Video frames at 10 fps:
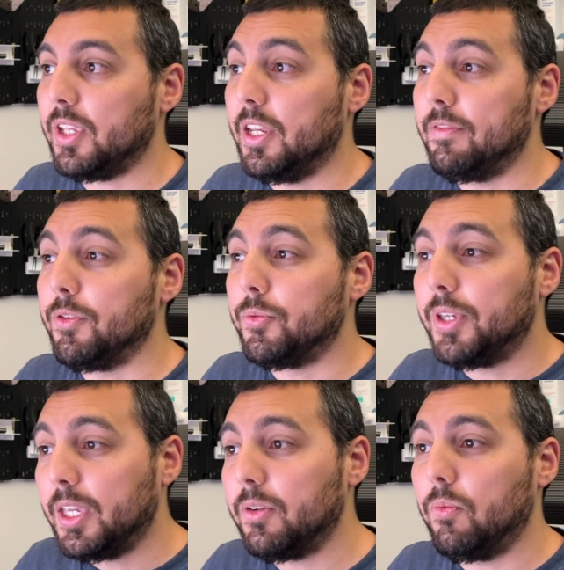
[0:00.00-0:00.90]
and if you
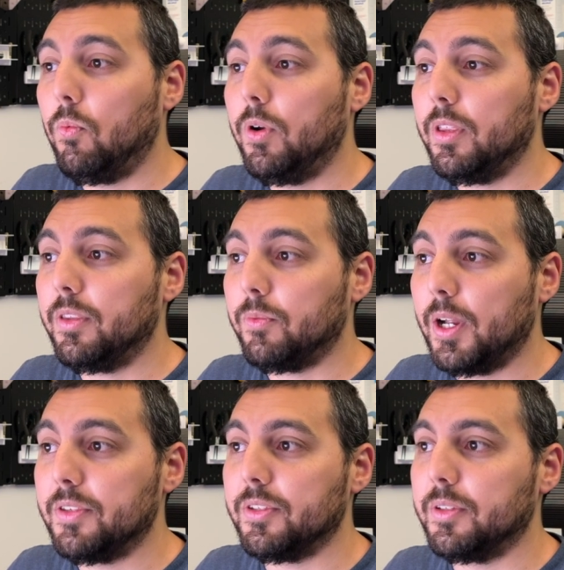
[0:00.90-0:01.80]
get one of the
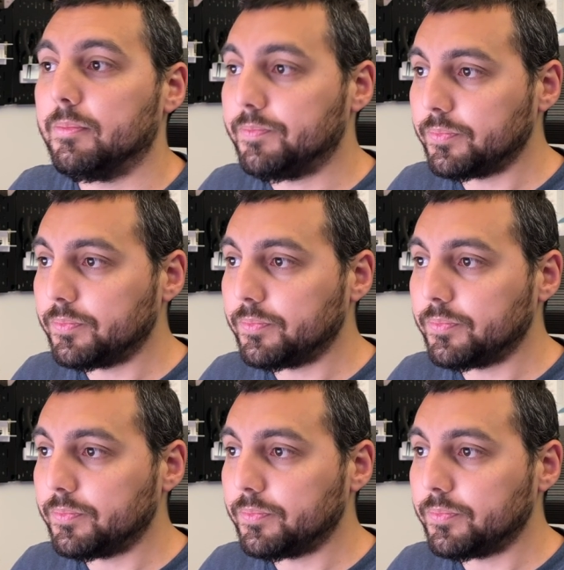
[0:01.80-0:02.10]
Ryzen